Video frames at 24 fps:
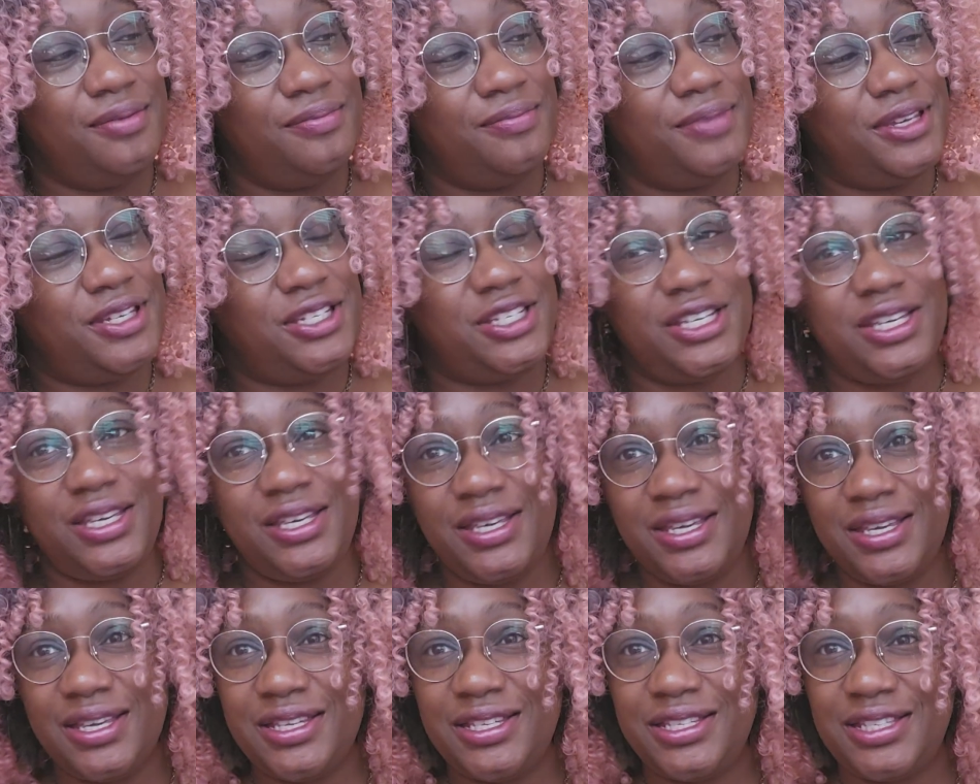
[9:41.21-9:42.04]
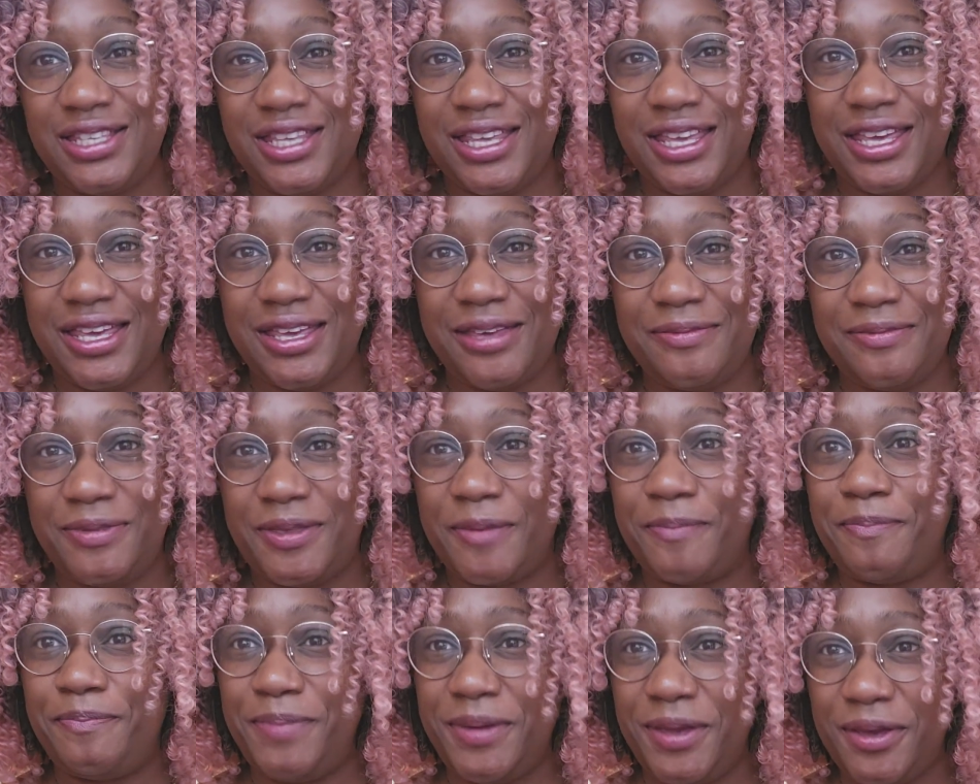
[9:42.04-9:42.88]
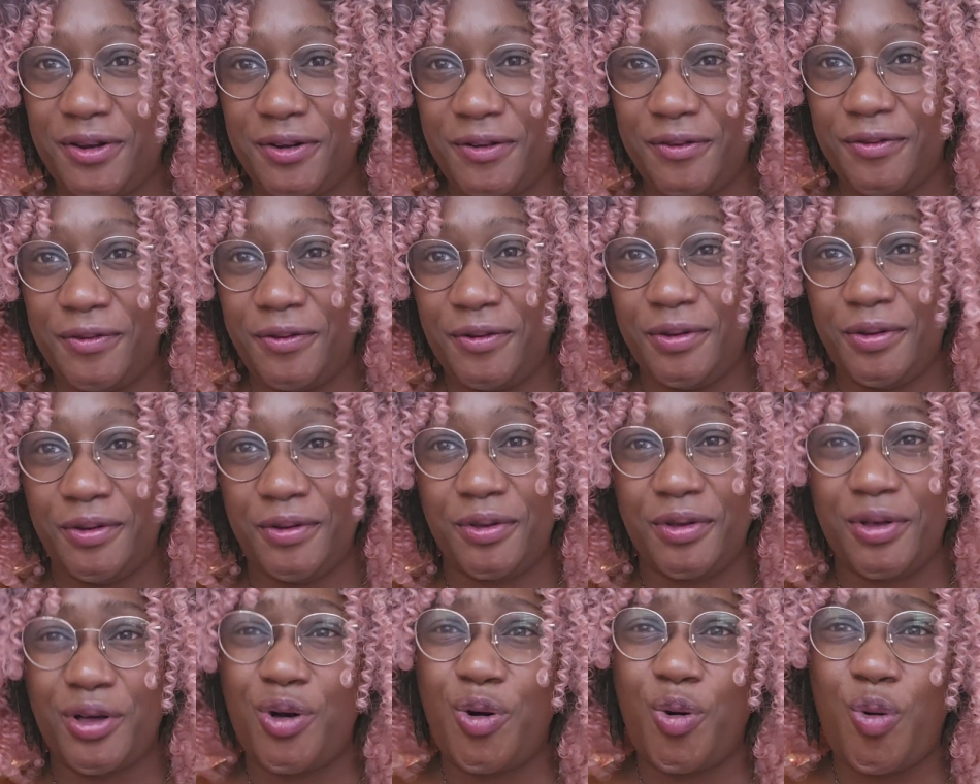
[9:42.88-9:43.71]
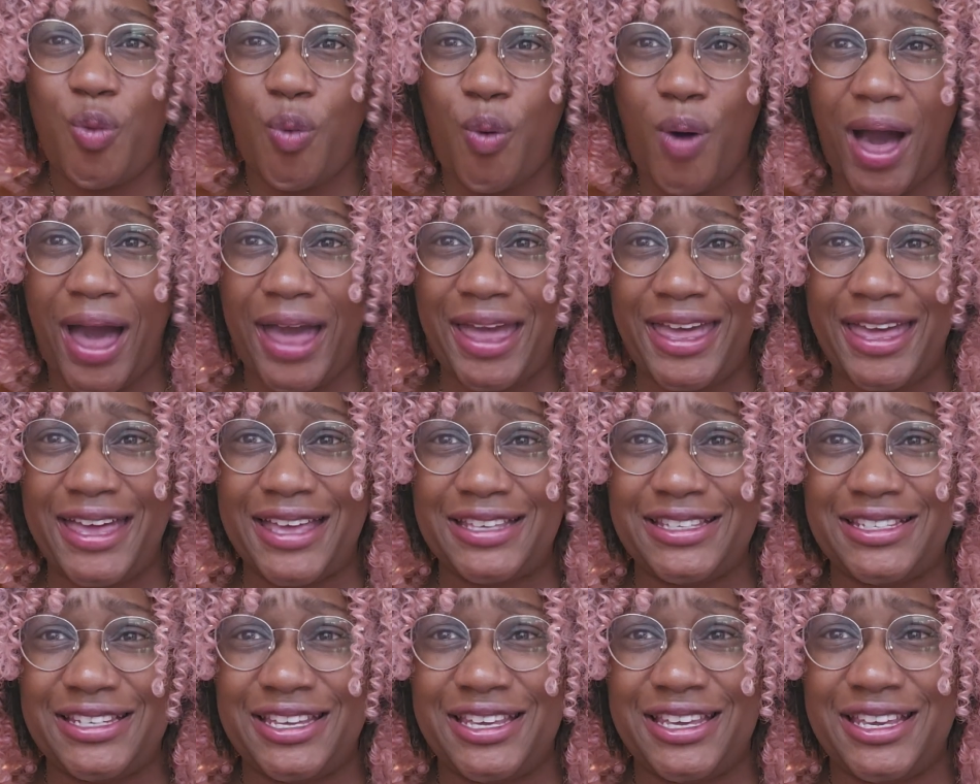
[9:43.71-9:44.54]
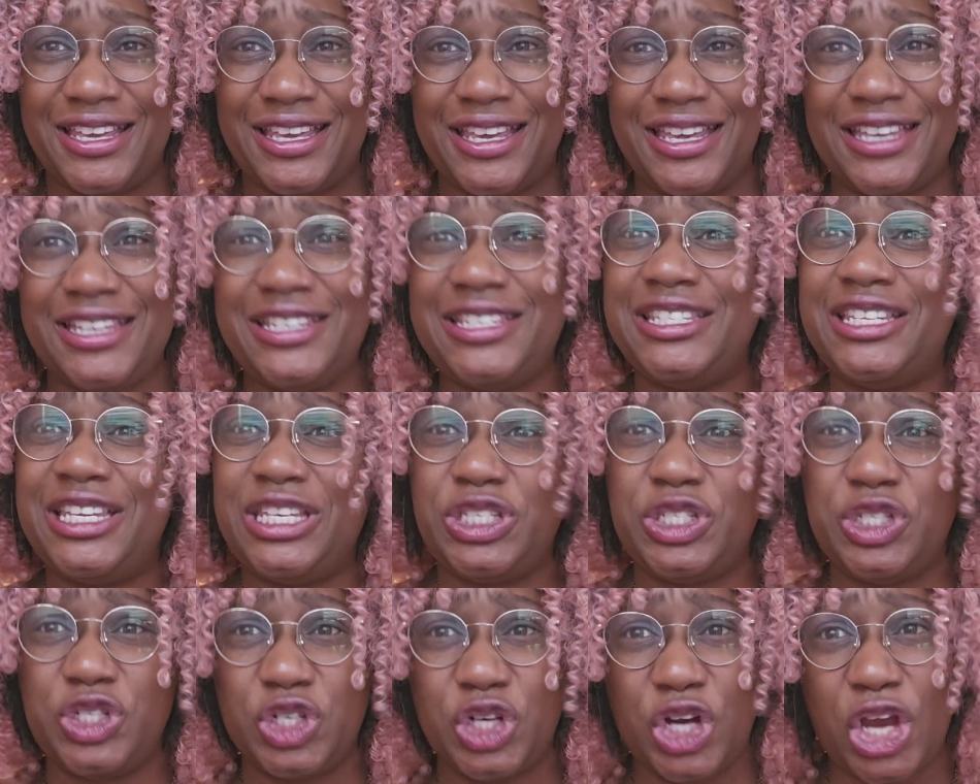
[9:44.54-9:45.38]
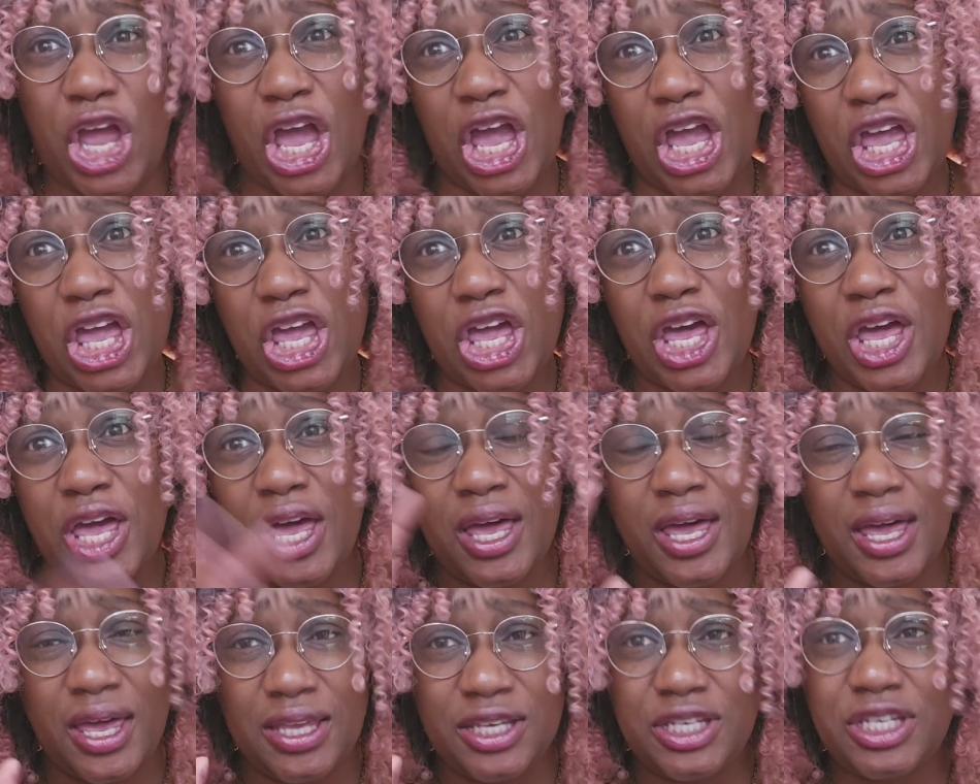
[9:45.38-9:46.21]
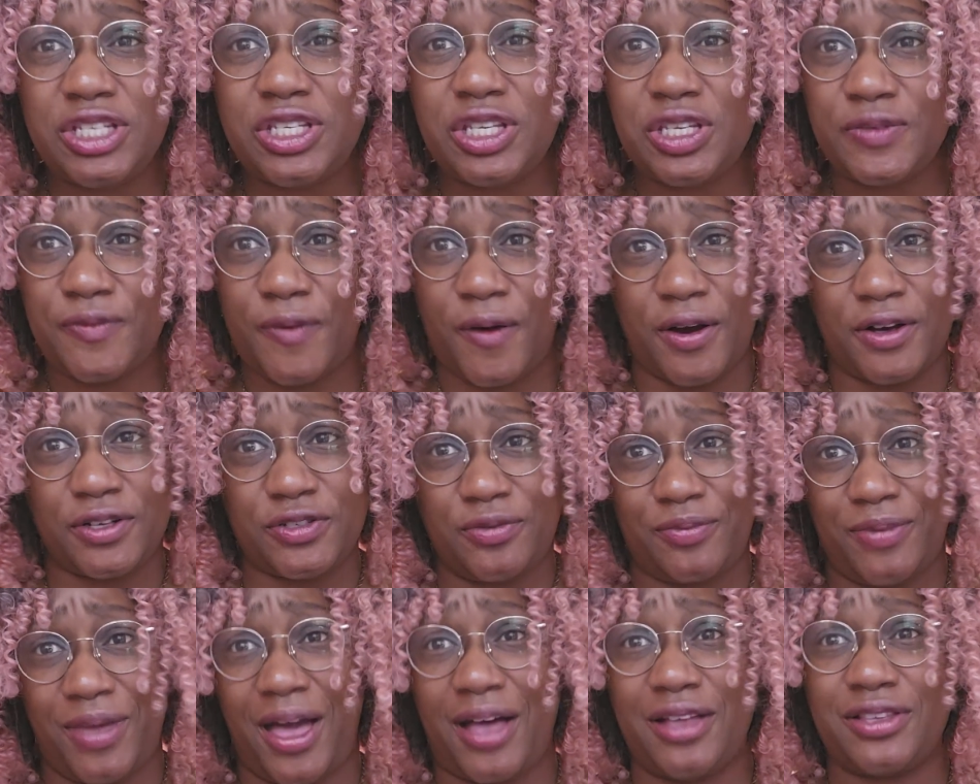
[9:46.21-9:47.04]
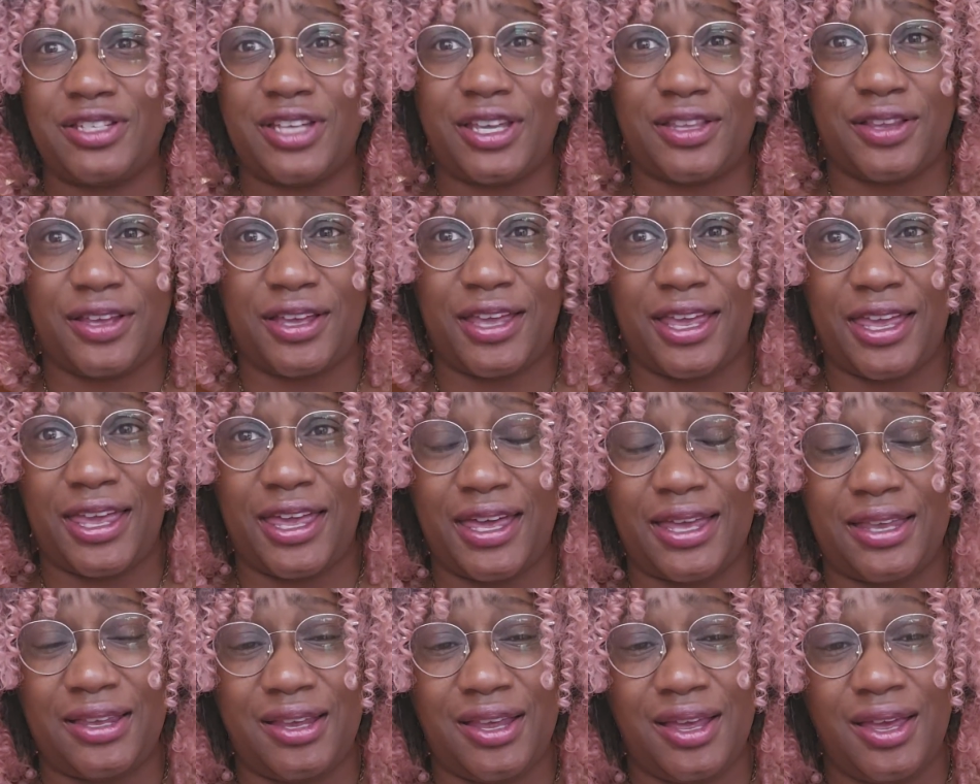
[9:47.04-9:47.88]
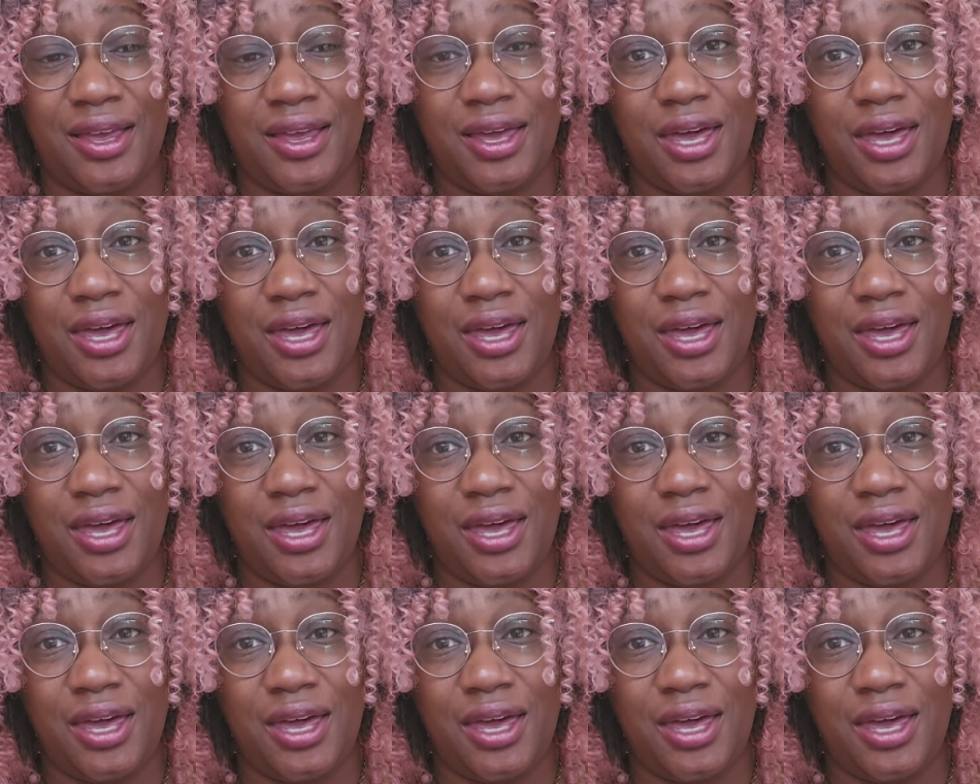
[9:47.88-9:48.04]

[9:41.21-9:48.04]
But she is the beautiful, quiet, eccentric, just as far as from the outside looking in.